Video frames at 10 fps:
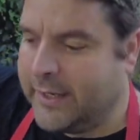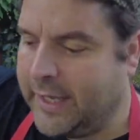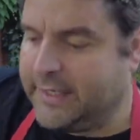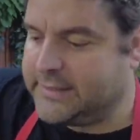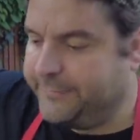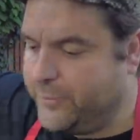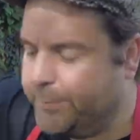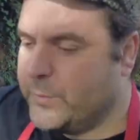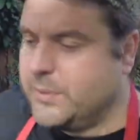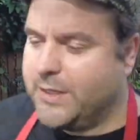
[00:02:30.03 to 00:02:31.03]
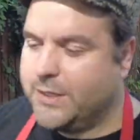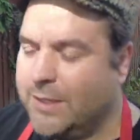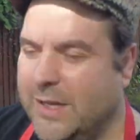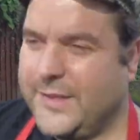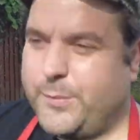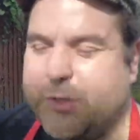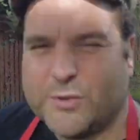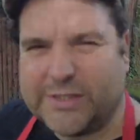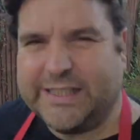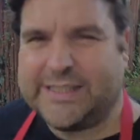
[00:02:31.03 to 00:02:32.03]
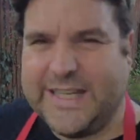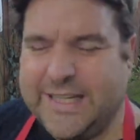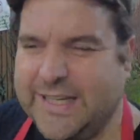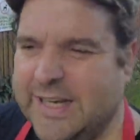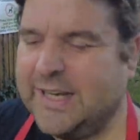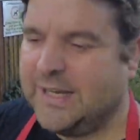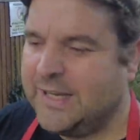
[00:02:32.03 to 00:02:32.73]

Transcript: as a footballer. I think when you're 16,